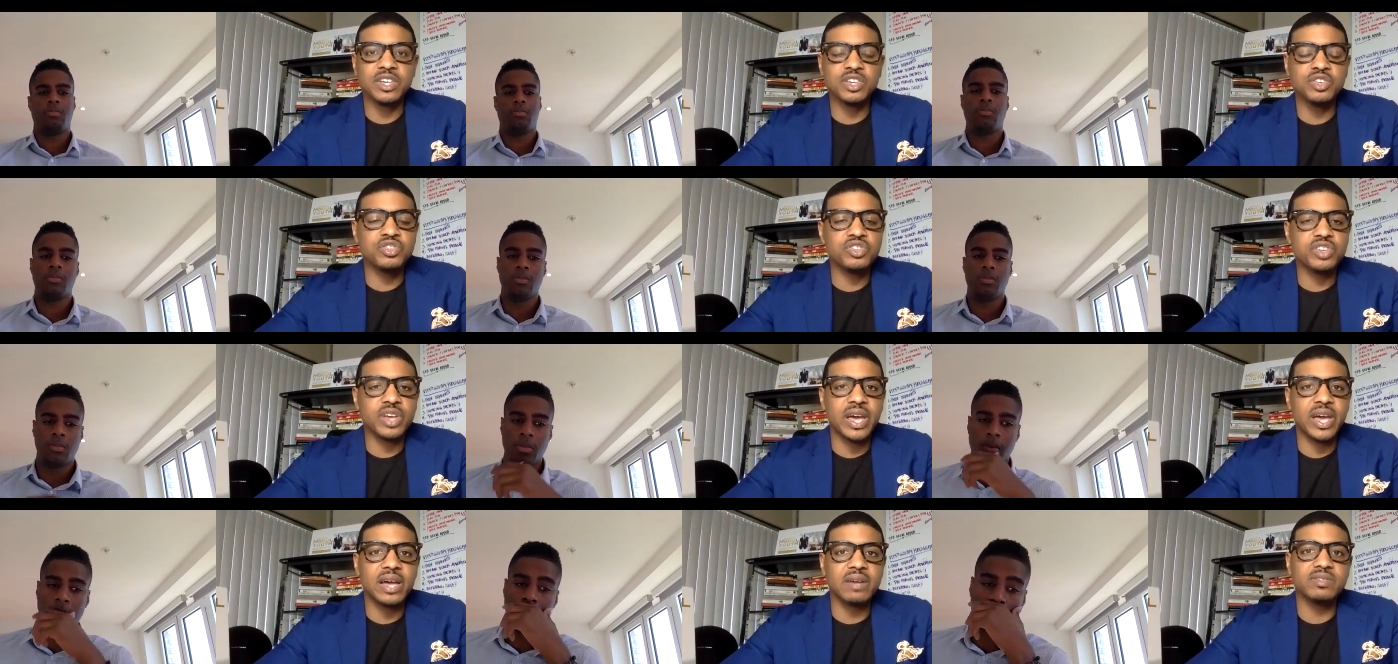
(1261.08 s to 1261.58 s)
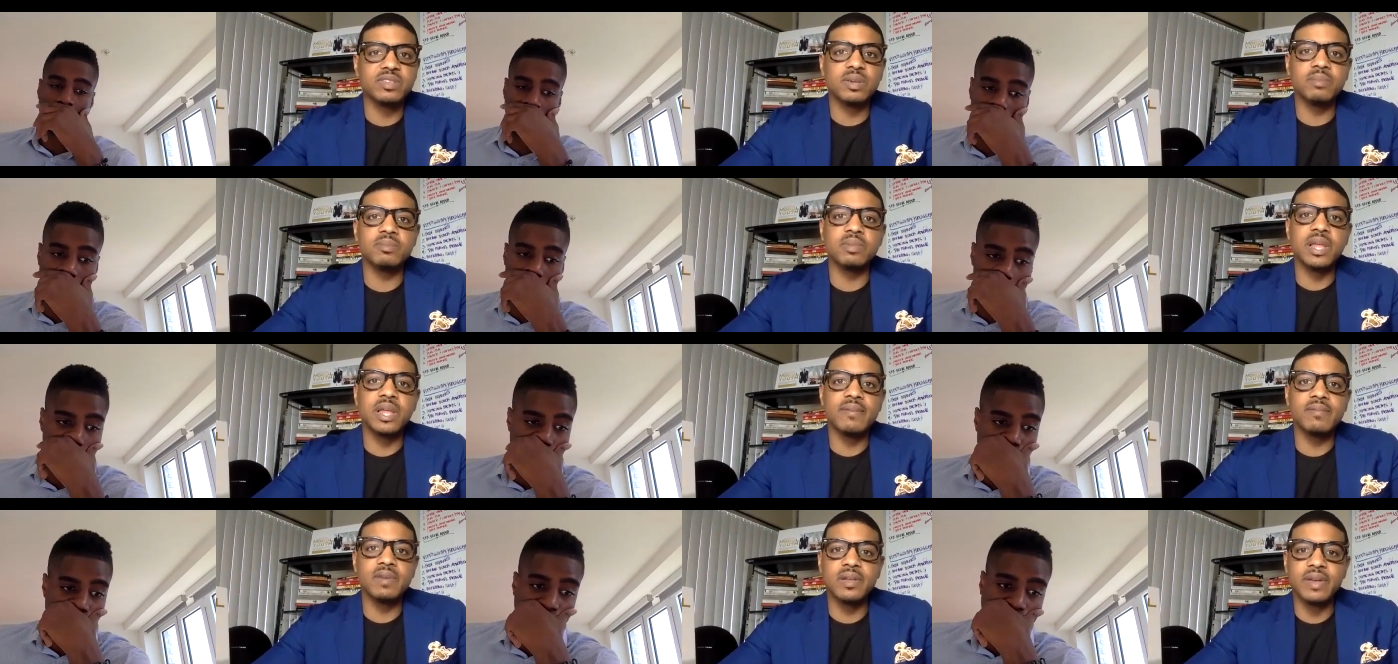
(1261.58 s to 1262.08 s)
Speaker 1: you should have some
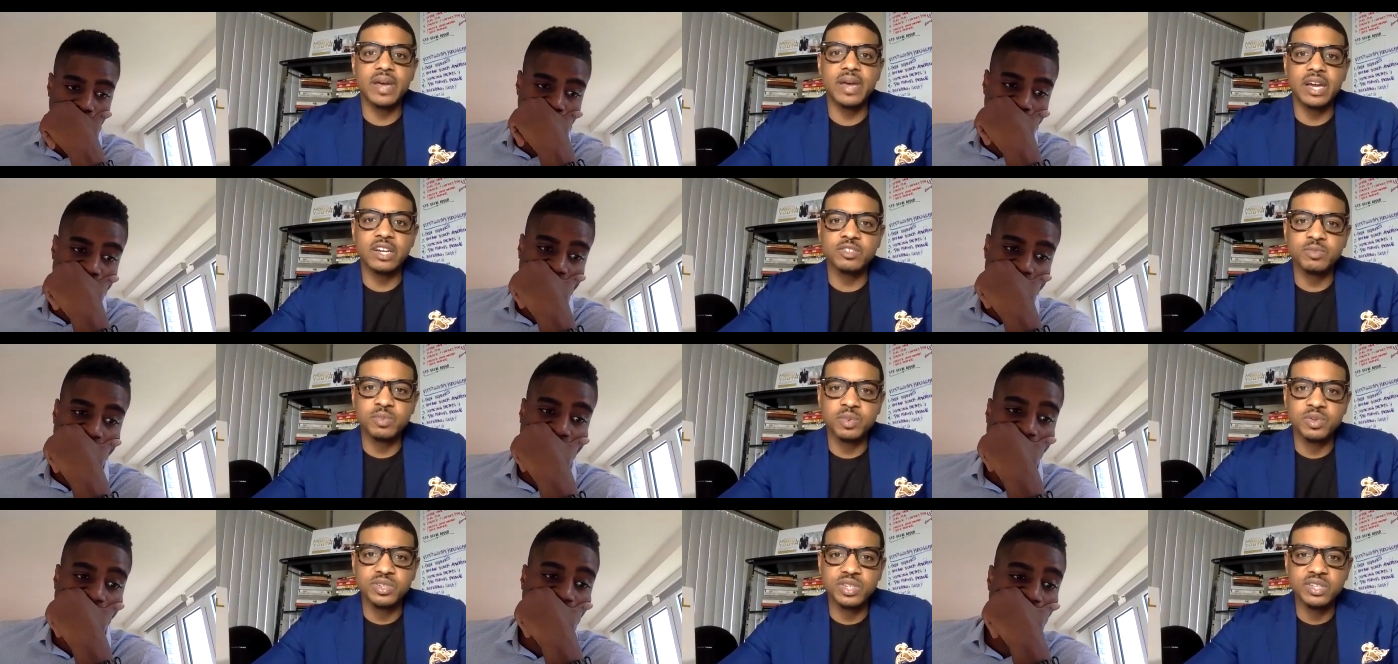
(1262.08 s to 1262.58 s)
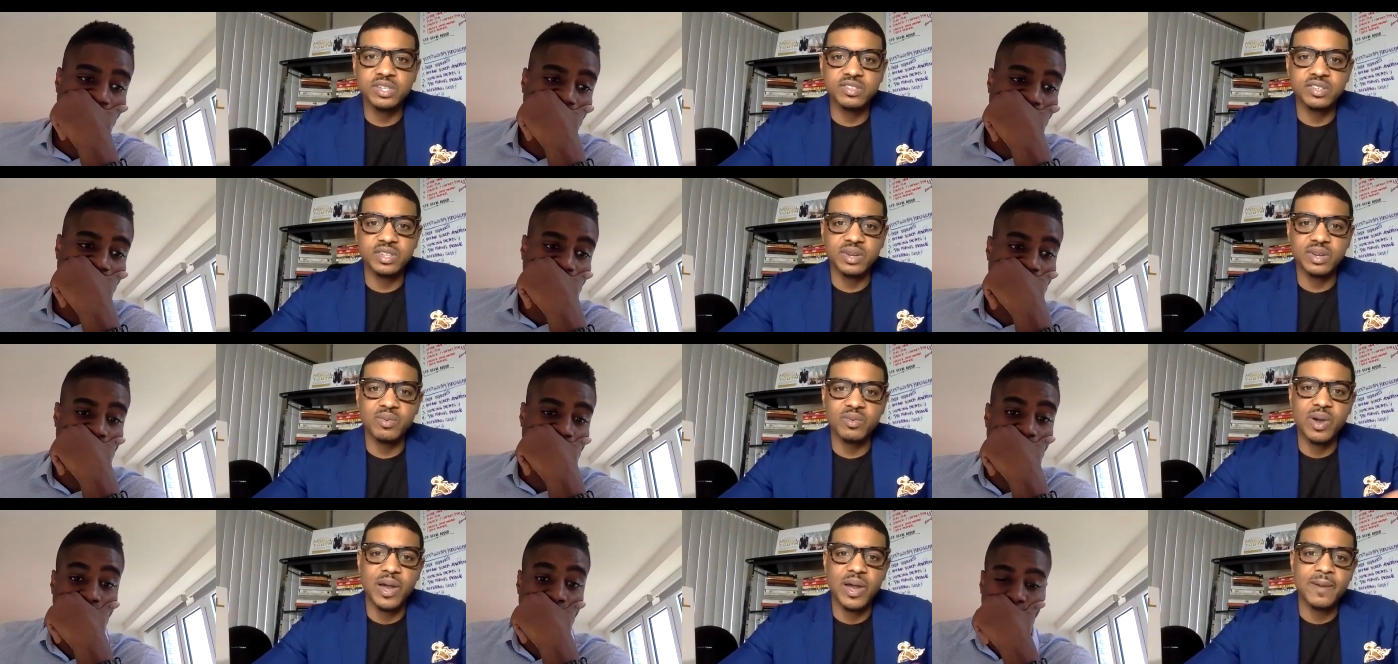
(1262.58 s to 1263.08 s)
level of expertise in
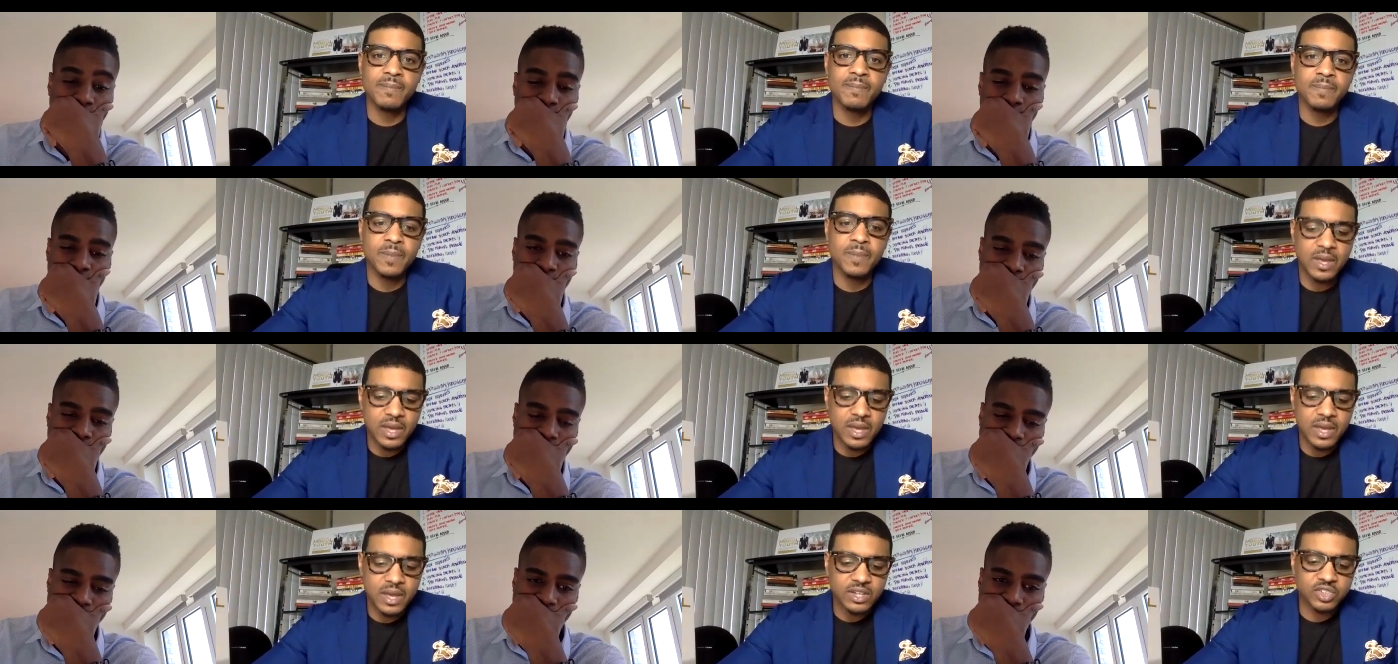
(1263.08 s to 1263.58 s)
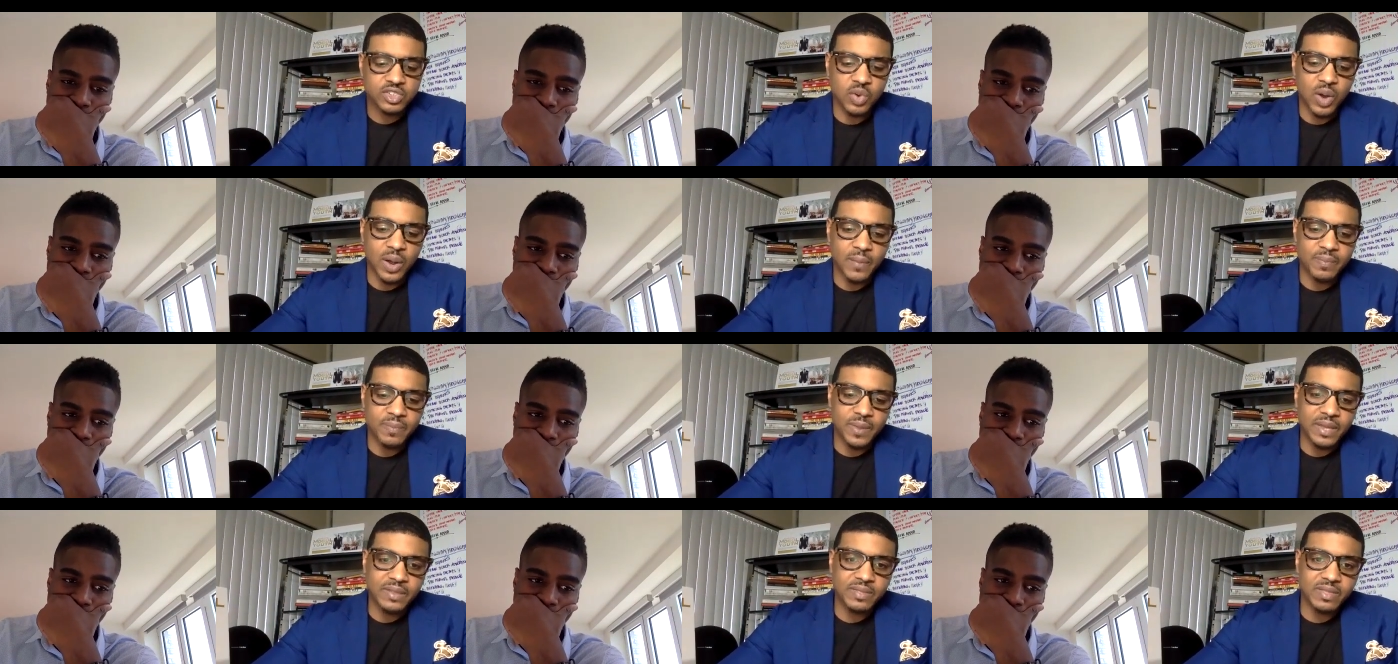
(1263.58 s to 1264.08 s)
it, right? So I
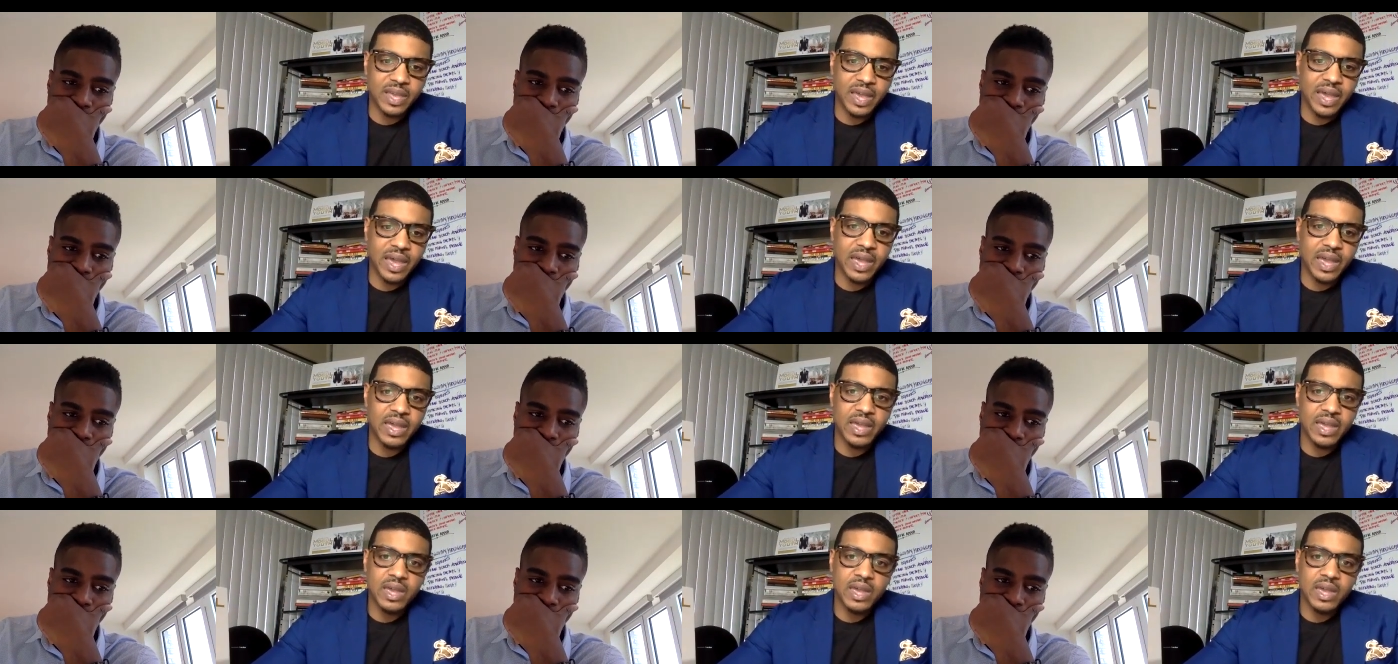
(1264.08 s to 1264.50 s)
think that